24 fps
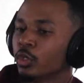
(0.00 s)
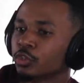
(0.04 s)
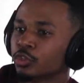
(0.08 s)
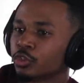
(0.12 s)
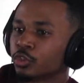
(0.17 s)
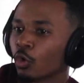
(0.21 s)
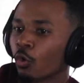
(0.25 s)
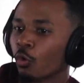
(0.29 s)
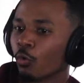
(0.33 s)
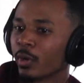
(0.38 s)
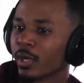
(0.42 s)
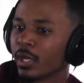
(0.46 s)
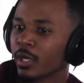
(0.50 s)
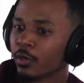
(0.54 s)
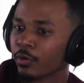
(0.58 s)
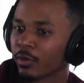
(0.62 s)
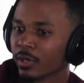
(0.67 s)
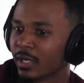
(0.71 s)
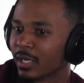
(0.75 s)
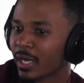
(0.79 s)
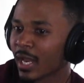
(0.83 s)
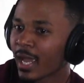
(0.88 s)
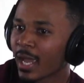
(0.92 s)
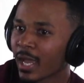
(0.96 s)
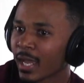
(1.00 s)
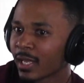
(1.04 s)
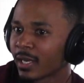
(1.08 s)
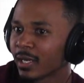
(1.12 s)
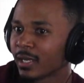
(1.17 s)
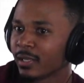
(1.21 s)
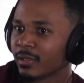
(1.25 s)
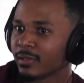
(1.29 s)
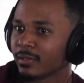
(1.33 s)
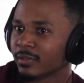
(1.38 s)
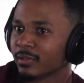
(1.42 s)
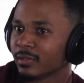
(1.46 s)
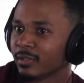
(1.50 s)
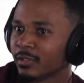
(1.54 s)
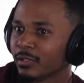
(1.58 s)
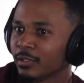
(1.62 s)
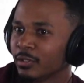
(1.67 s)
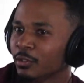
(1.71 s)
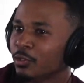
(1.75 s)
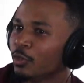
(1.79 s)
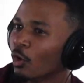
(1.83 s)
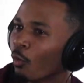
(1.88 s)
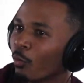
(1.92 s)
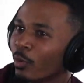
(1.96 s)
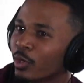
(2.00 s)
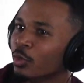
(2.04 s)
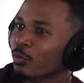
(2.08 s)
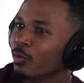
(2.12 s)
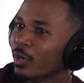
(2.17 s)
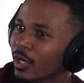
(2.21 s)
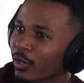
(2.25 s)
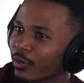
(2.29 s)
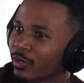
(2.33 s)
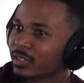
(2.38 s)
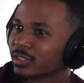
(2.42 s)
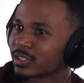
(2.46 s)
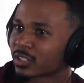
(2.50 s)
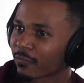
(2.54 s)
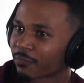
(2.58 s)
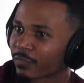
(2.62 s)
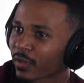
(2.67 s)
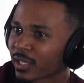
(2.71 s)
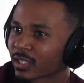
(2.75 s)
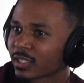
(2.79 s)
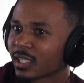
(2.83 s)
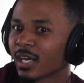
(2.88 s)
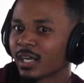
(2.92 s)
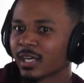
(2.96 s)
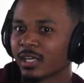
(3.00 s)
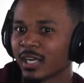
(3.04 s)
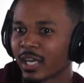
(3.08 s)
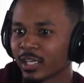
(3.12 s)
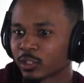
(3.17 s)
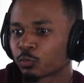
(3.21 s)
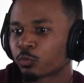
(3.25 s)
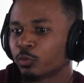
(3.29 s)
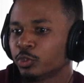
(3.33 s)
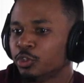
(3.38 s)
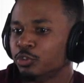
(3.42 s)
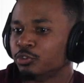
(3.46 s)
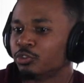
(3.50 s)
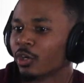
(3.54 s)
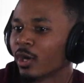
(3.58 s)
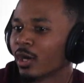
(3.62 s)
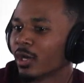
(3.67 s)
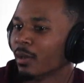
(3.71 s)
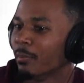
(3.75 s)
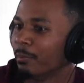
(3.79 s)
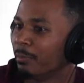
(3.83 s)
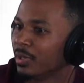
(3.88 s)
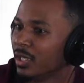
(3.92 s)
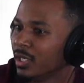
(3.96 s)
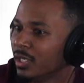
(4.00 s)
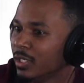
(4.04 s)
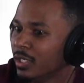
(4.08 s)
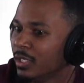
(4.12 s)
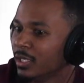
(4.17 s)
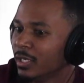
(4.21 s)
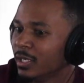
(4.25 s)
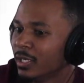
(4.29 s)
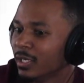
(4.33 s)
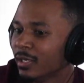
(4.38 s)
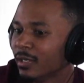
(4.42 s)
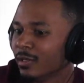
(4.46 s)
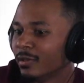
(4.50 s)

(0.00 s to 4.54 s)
So hearing that, you know, when you hearing stuff like that and that's what you're trying to be,